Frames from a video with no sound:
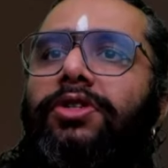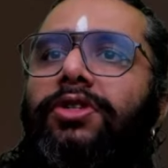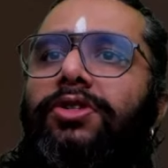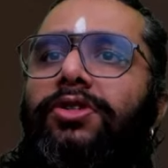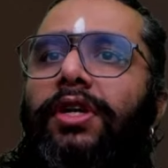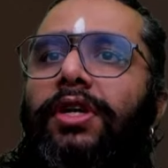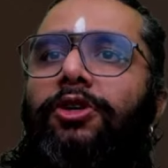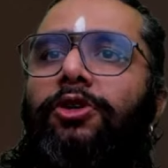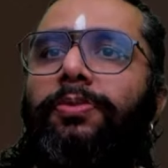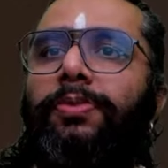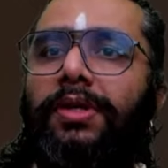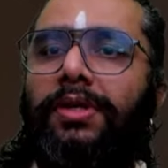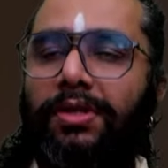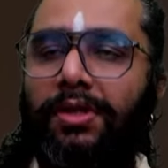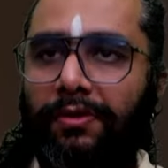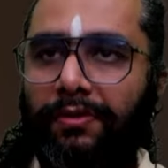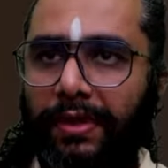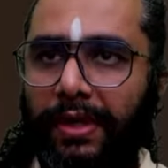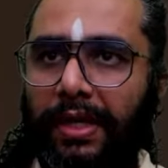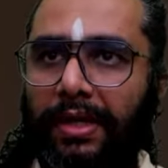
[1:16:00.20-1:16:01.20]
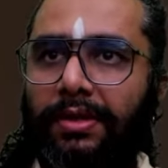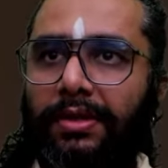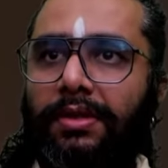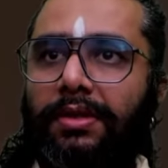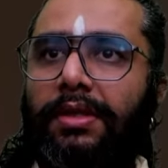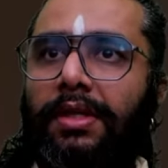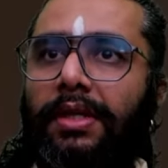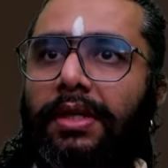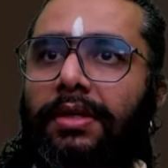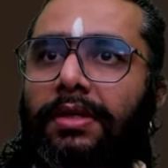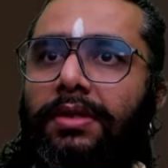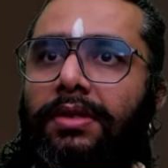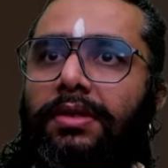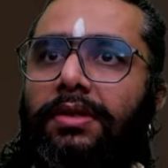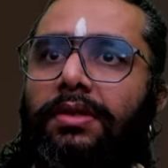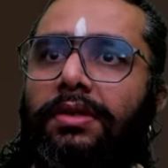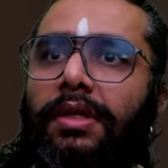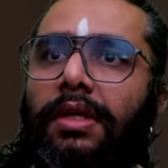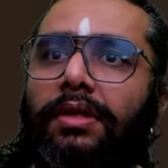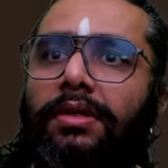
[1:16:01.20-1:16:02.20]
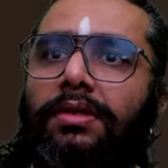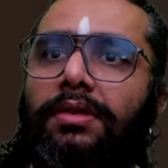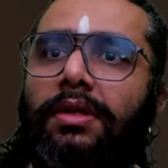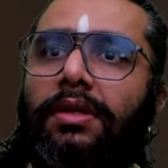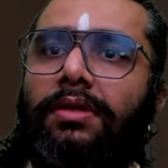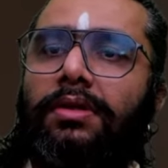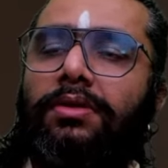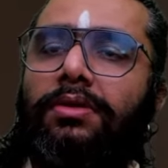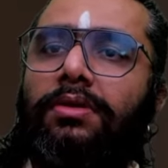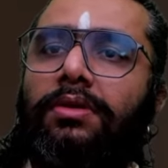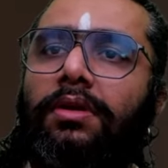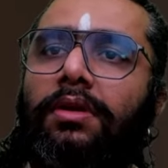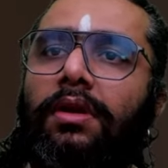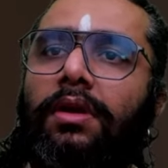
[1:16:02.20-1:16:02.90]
which is trying to preserve. Yes, there is. Yes, that's...